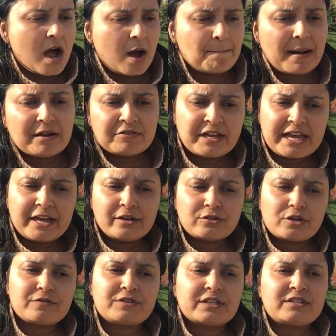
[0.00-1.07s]
about the age
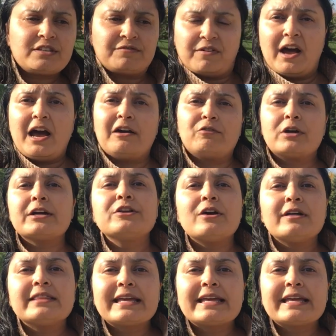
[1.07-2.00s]
of 65, or, you know,